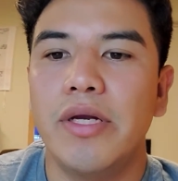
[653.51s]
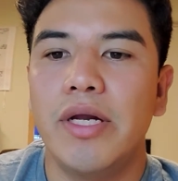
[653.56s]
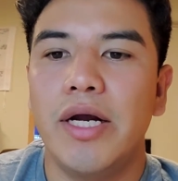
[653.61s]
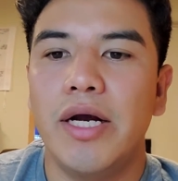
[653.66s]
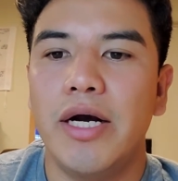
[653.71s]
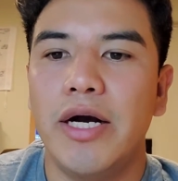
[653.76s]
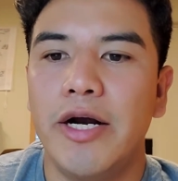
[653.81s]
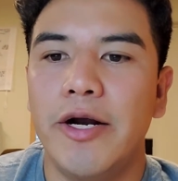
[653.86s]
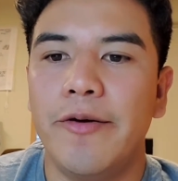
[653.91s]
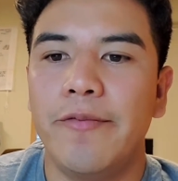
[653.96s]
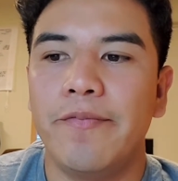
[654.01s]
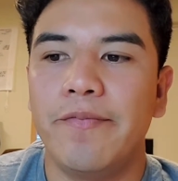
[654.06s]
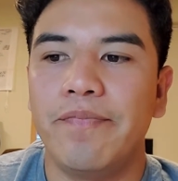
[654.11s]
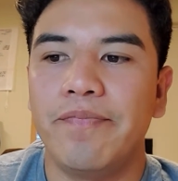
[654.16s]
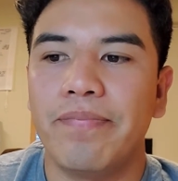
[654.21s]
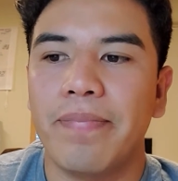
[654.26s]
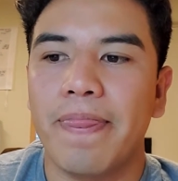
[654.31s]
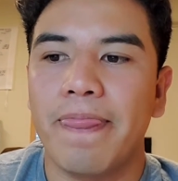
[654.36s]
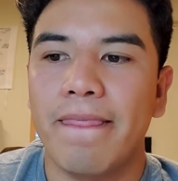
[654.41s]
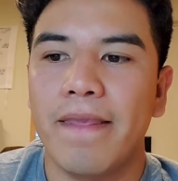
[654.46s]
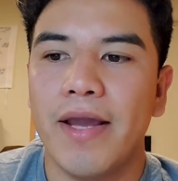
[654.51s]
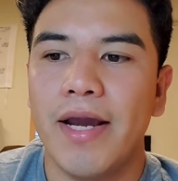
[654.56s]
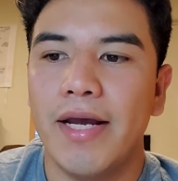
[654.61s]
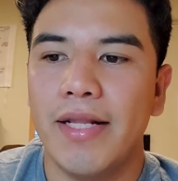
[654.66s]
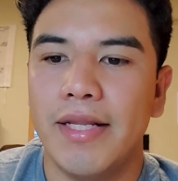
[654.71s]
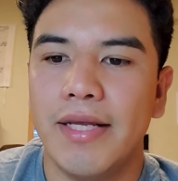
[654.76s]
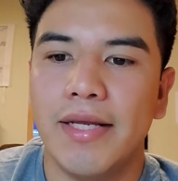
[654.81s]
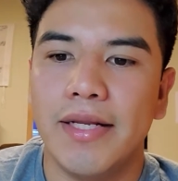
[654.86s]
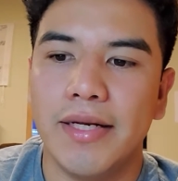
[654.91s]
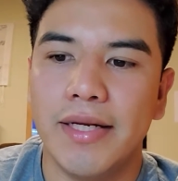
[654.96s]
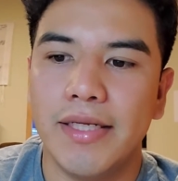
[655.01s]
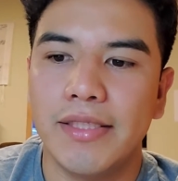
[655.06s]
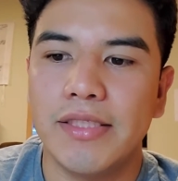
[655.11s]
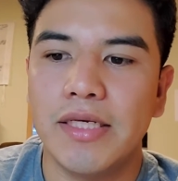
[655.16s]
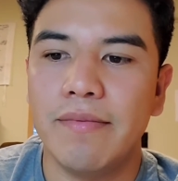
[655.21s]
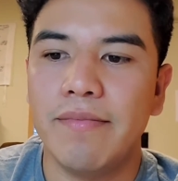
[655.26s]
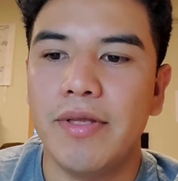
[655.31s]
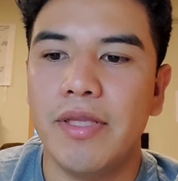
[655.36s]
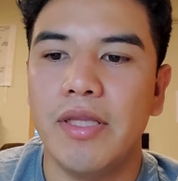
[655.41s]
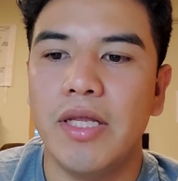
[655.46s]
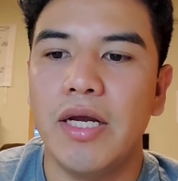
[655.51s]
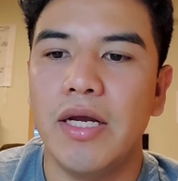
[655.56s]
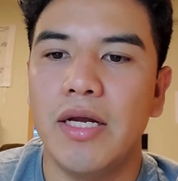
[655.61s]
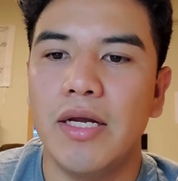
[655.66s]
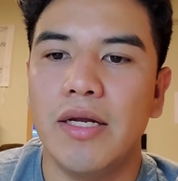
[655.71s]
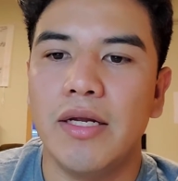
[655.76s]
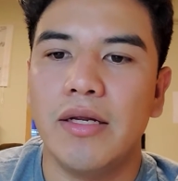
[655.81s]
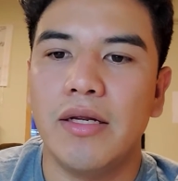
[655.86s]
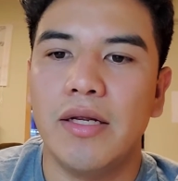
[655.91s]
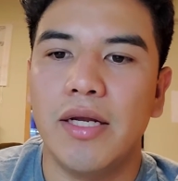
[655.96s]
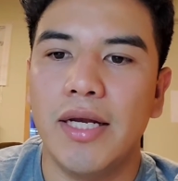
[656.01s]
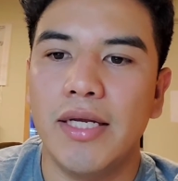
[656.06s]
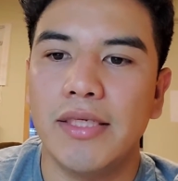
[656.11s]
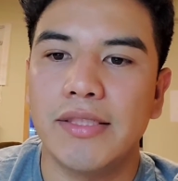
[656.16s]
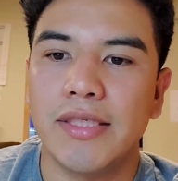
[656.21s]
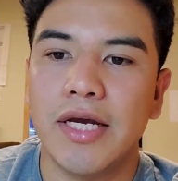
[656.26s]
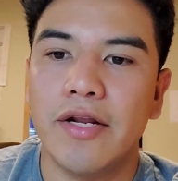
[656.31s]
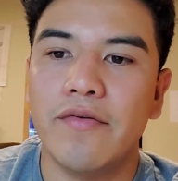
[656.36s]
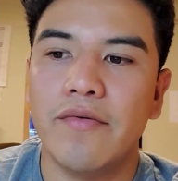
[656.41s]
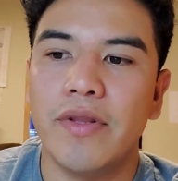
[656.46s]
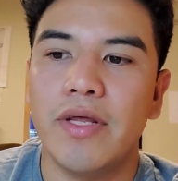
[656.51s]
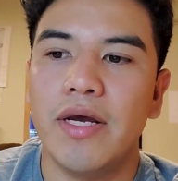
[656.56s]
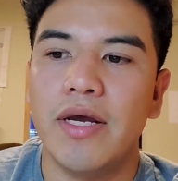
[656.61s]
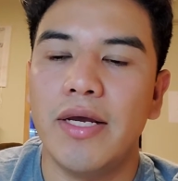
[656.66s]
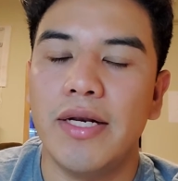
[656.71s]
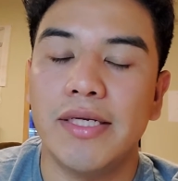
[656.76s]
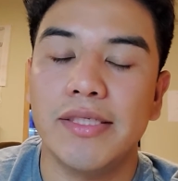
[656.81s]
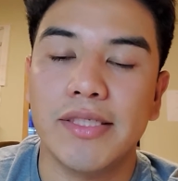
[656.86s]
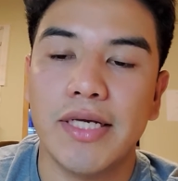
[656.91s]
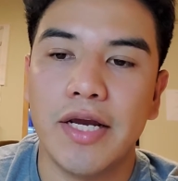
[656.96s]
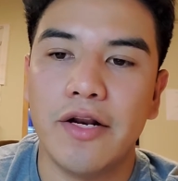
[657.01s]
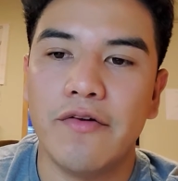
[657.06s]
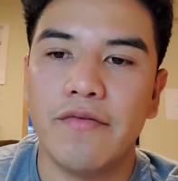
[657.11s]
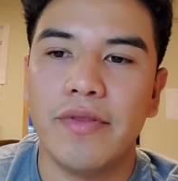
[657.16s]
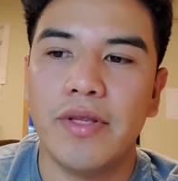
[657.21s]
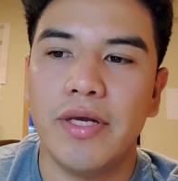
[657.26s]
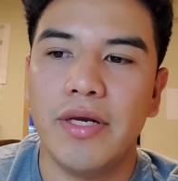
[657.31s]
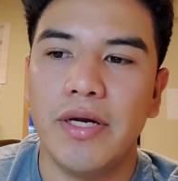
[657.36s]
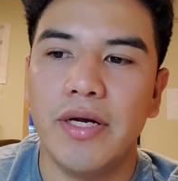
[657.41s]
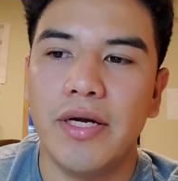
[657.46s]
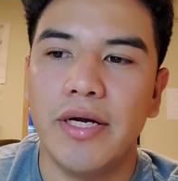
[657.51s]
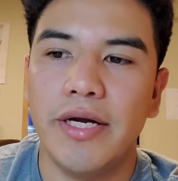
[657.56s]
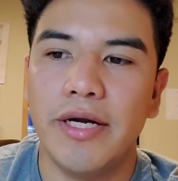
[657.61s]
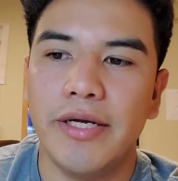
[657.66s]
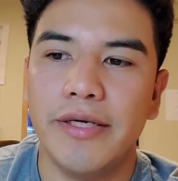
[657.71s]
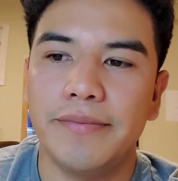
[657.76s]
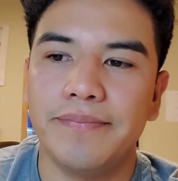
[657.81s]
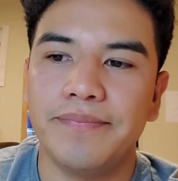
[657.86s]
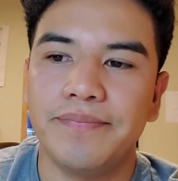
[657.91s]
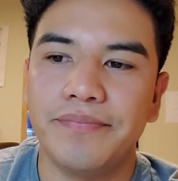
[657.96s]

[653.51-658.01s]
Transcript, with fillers: Um, and then he sent me that, scan of that and scan of the, um,